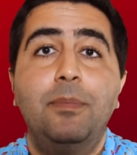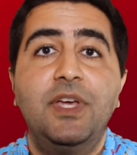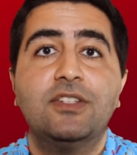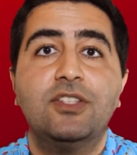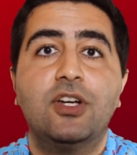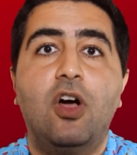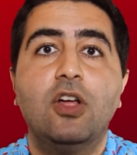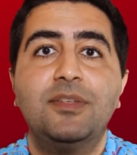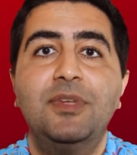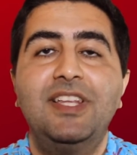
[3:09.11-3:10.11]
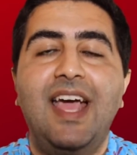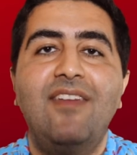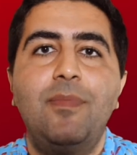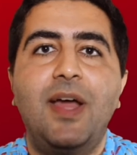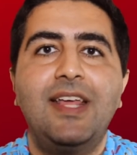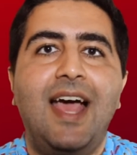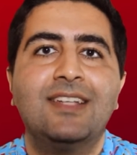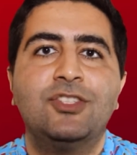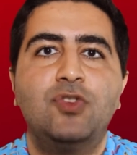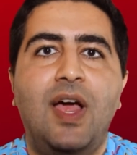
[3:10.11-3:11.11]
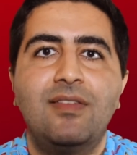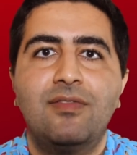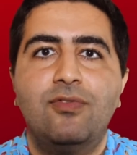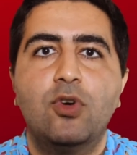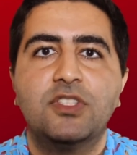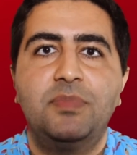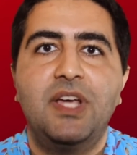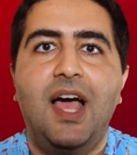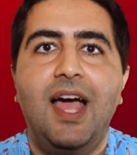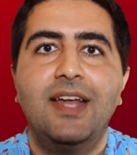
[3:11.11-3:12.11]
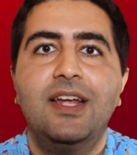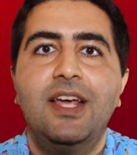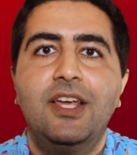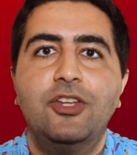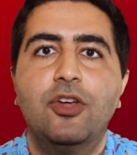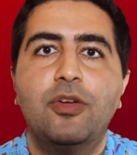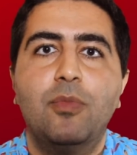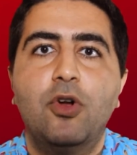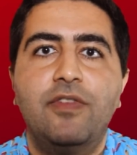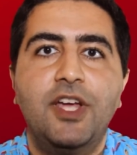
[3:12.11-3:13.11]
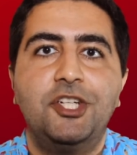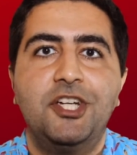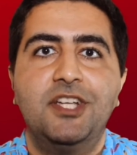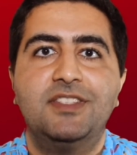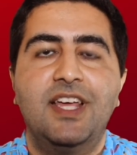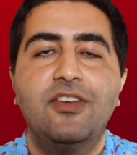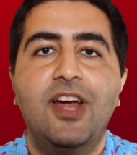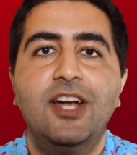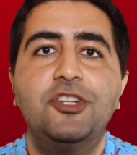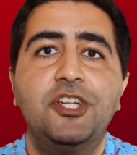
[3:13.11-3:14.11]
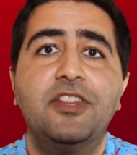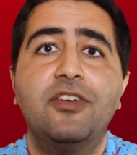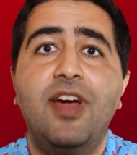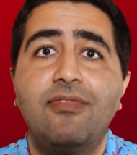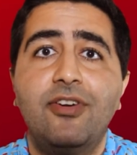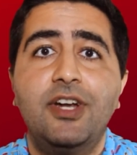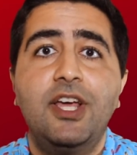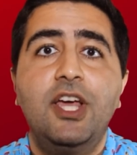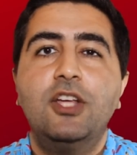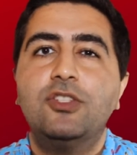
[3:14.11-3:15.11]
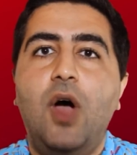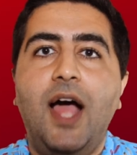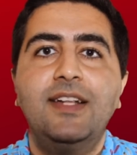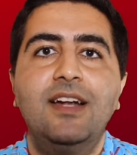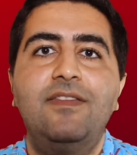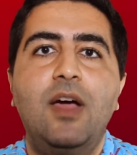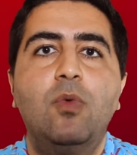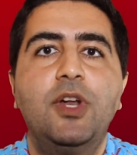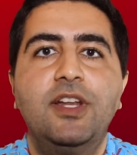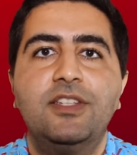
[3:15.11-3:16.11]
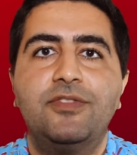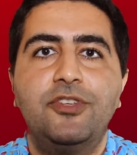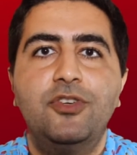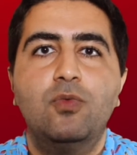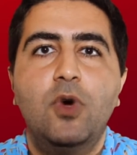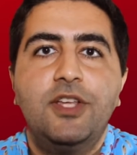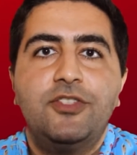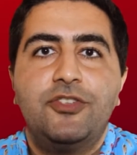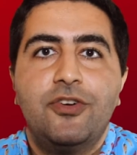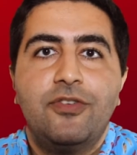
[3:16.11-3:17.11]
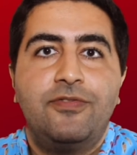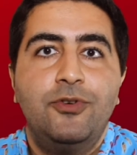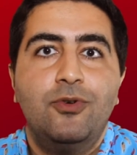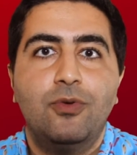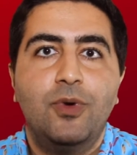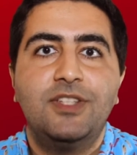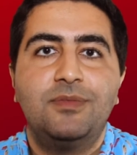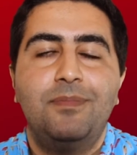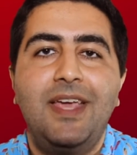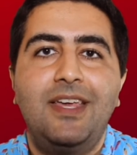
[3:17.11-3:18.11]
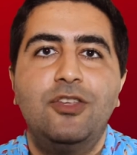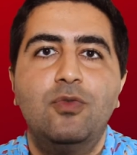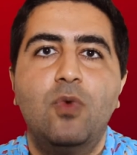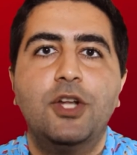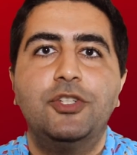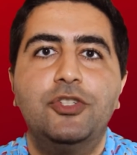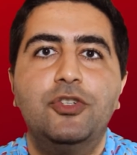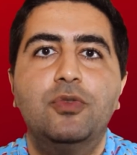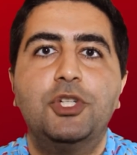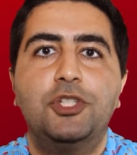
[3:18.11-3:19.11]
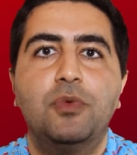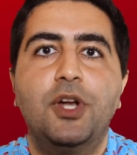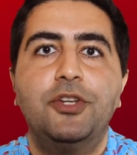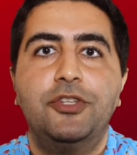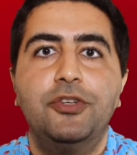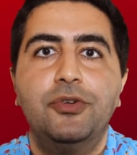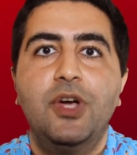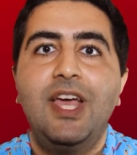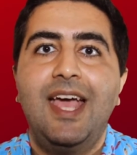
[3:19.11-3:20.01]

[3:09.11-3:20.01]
Because look, ultimately everybody has a driving force behind, you know, their motivations and their energy and their effort. So identify what it is for you. What is your fuel? What is making you want to do what you want to do